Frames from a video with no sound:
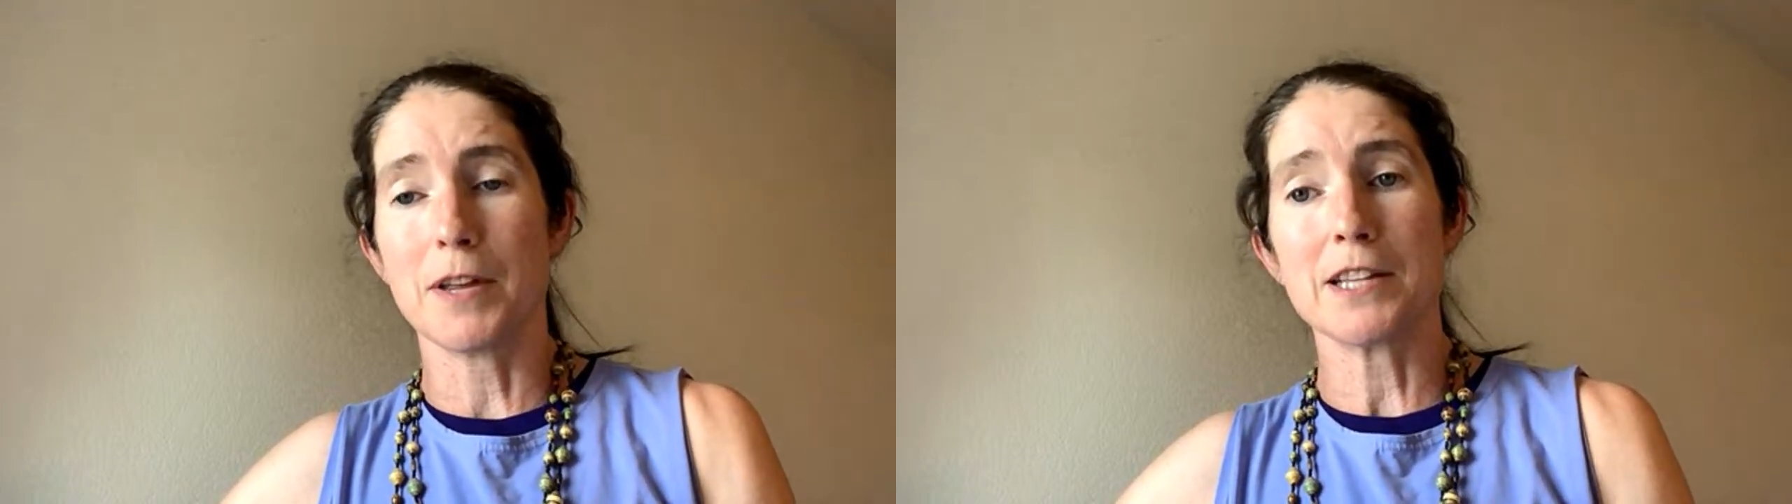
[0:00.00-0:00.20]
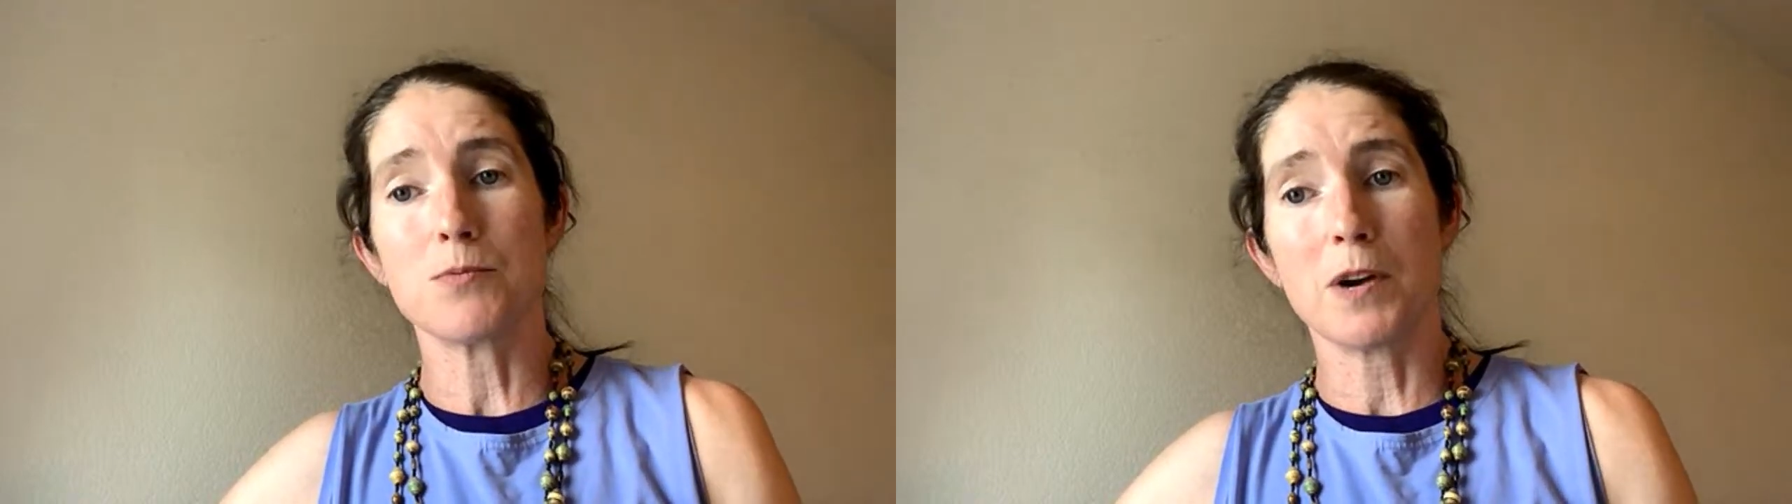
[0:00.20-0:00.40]

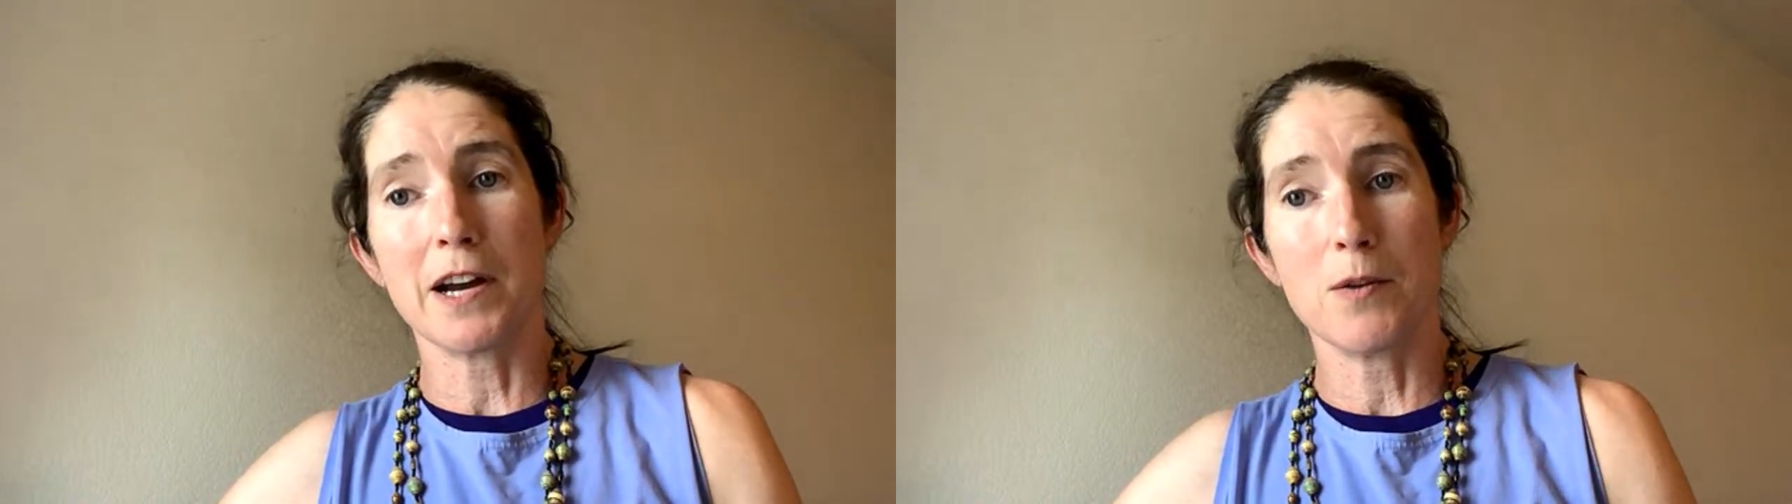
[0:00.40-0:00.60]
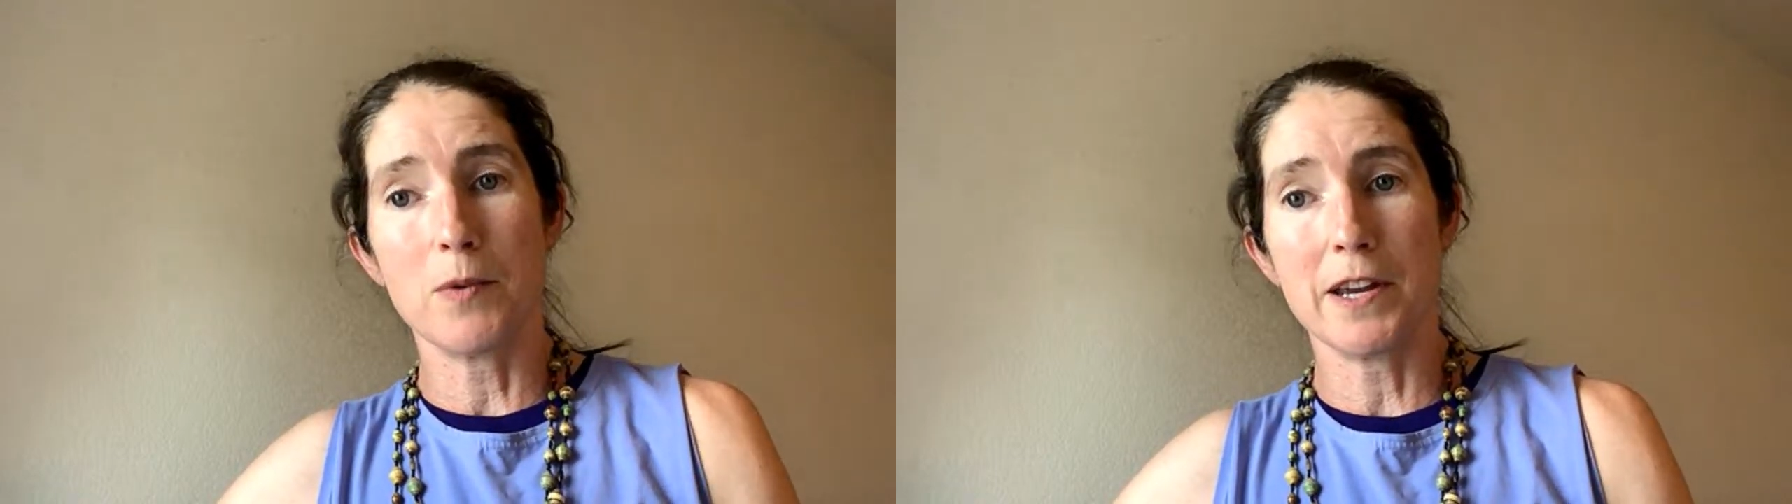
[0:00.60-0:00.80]
that's
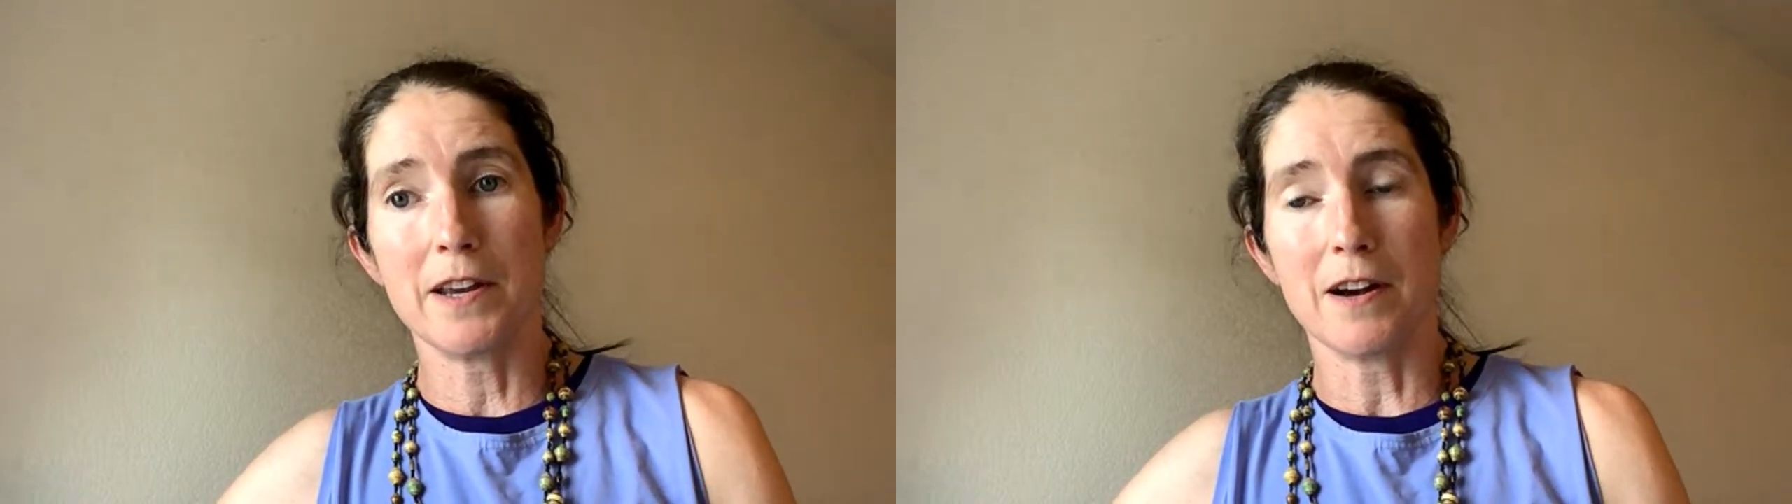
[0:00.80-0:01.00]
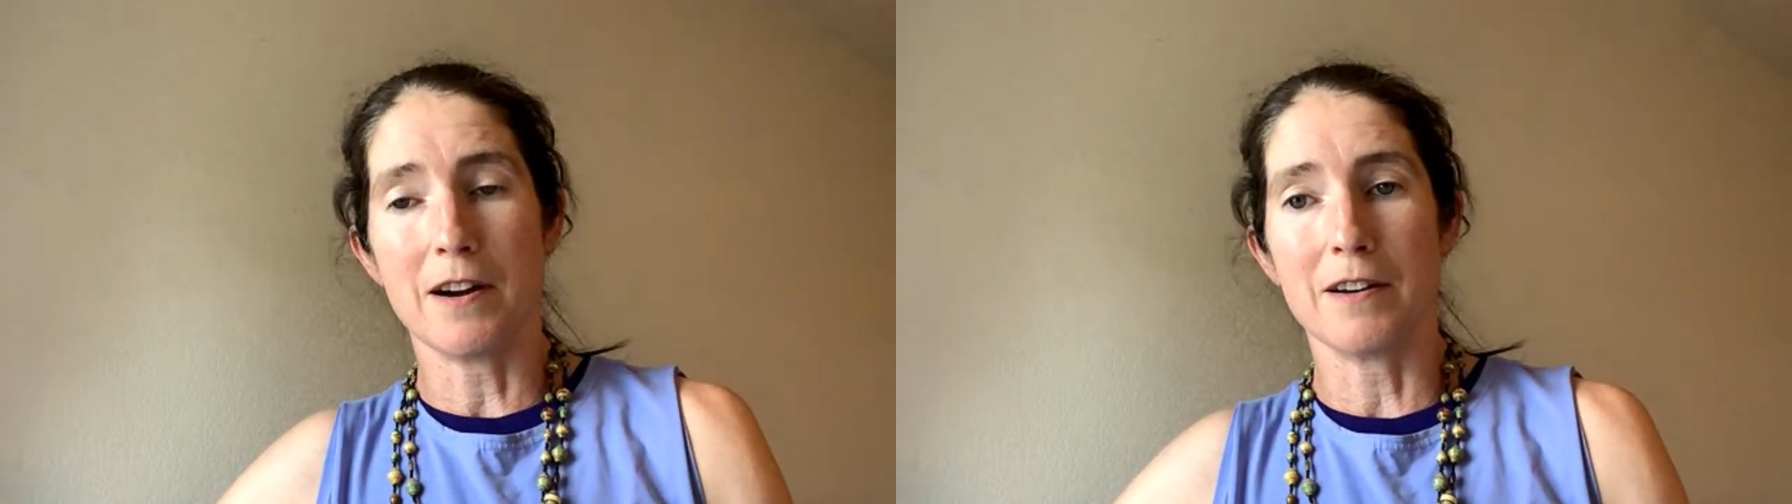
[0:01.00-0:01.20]
why
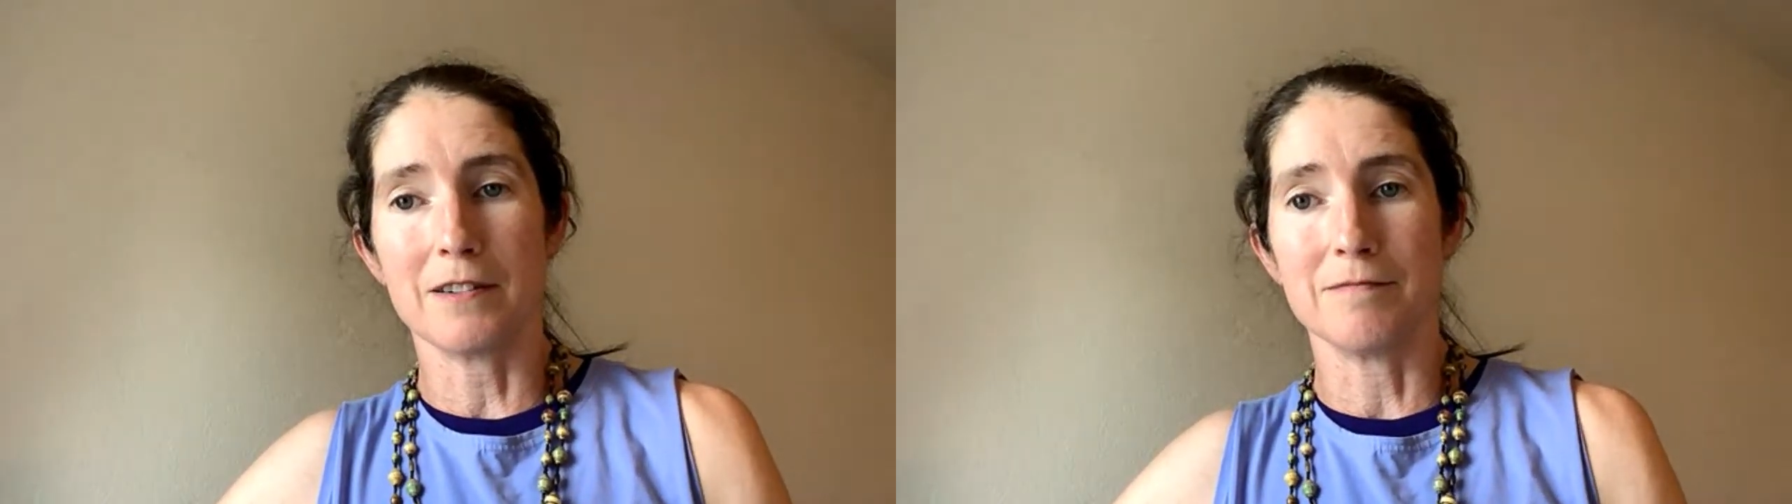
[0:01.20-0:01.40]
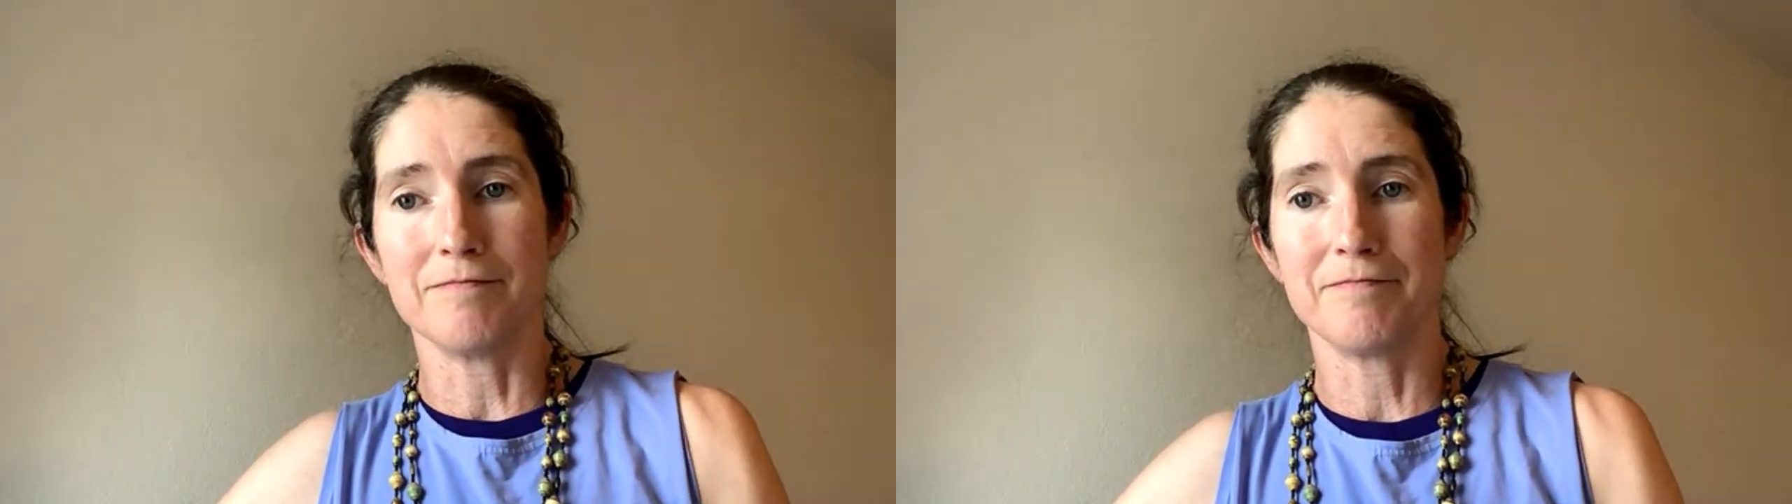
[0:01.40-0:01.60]
we are